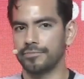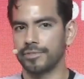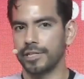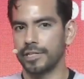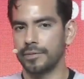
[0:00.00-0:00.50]

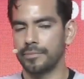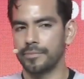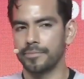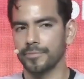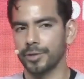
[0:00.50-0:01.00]

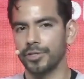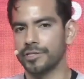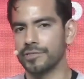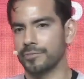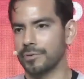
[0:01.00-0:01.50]
learned
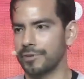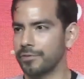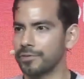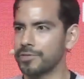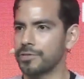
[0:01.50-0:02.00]
this from the
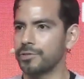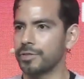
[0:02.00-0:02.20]
founders too,